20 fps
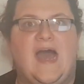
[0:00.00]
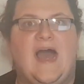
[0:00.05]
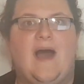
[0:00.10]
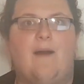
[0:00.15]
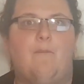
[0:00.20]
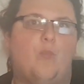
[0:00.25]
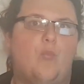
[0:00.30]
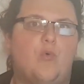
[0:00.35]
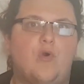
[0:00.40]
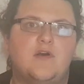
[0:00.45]

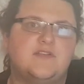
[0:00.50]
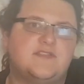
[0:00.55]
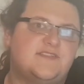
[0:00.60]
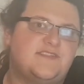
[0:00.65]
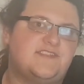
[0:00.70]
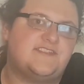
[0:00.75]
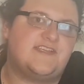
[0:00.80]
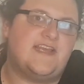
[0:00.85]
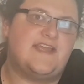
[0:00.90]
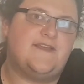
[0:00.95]
And what
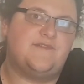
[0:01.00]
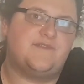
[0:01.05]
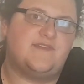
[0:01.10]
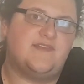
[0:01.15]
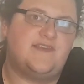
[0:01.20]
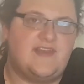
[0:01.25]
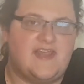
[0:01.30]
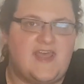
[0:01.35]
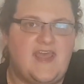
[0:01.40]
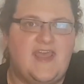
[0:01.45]
saves the
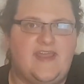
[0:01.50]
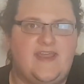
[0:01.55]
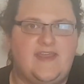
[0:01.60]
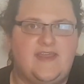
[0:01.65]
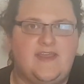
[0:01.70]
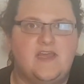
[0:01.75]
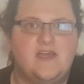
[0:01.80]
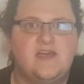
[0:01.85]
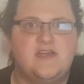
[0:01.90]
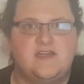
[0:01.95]

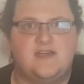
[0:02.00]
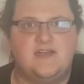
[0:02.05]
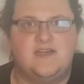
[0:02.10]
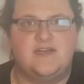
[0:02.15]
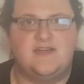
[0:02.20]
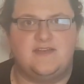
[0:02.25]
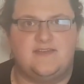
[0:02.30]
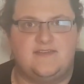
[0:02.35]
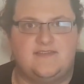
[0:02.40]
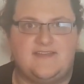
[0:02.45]
day?
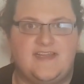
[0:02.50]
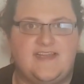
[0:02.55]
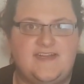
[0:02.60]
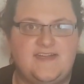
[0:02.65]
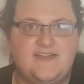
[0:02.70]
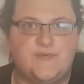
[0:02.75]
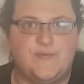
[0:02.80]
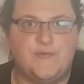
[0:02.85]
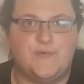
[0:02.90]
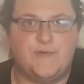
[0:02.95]

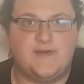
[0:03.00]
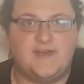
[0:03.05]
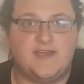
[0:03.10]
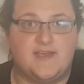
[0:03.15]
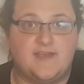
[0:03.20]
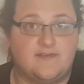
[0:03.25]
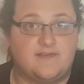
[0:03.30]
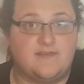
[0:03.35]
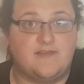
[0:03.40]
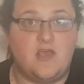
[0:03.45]
Dean's
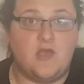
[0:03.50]
horniest.